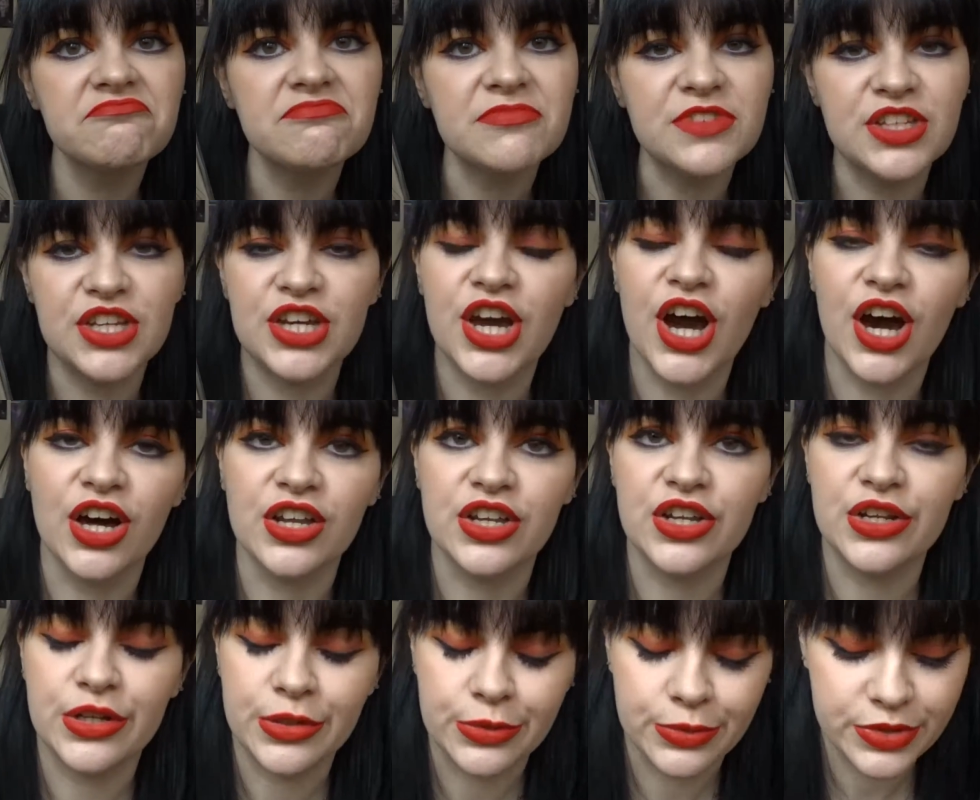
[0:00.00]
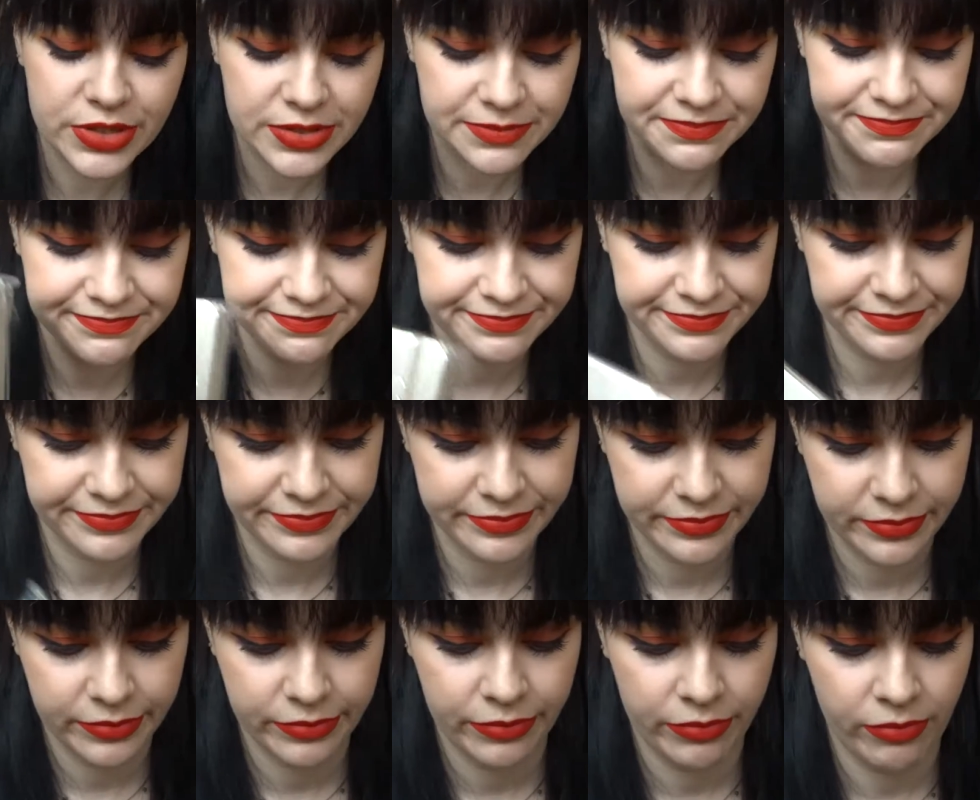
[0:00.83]
you can't lose.
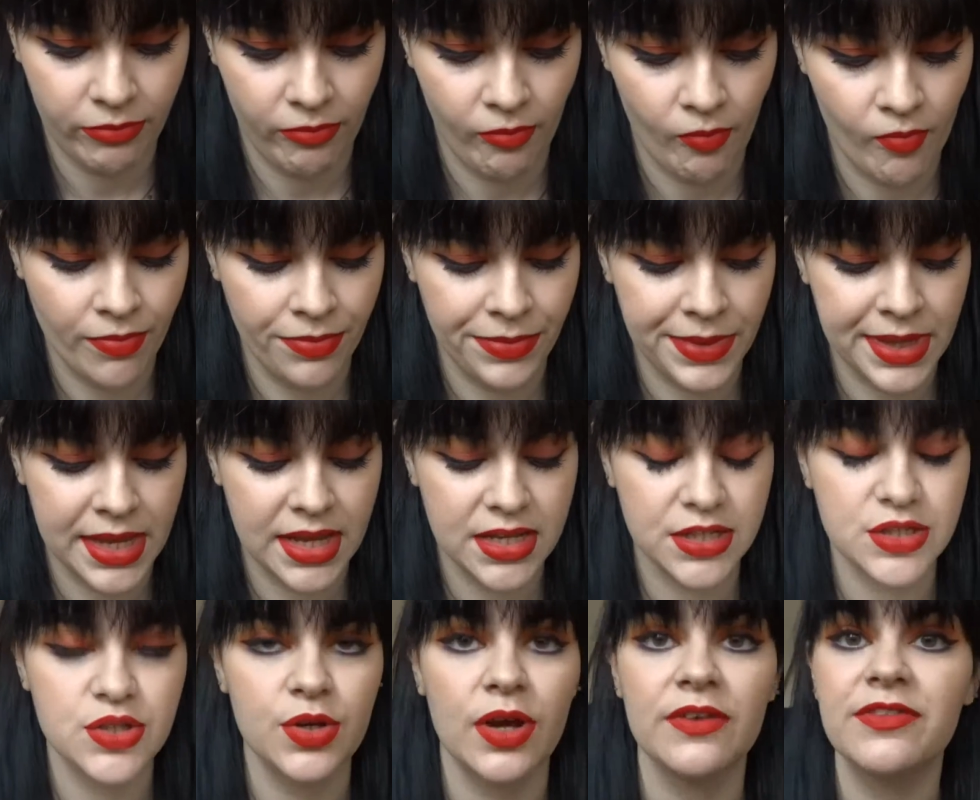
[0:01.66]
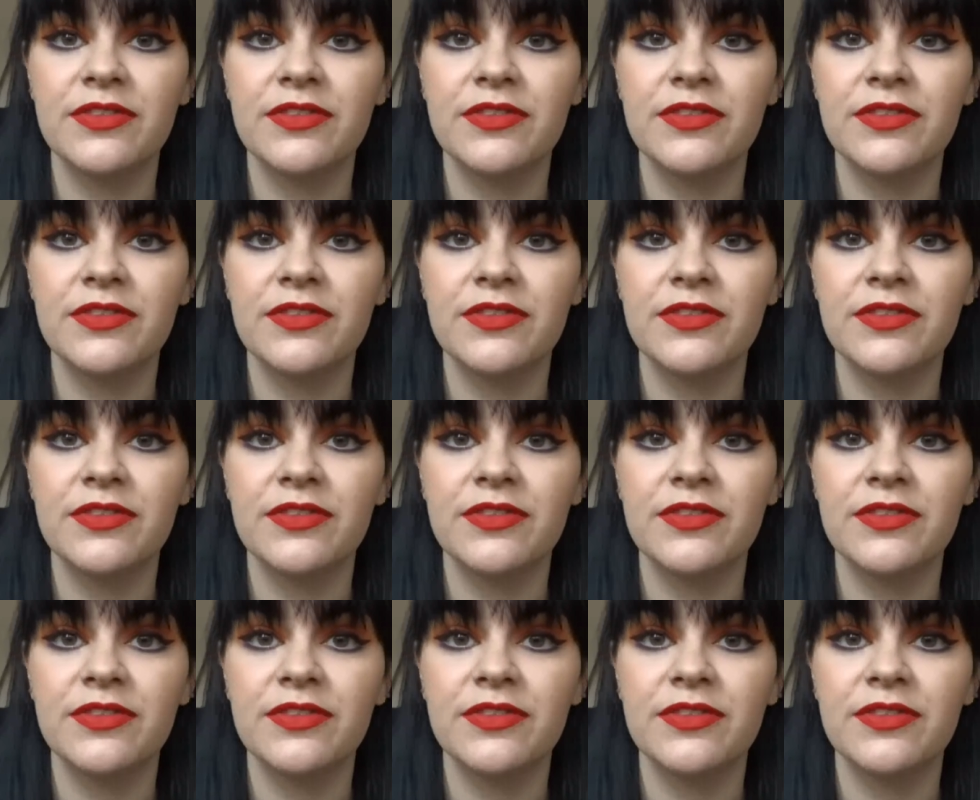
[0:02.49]
So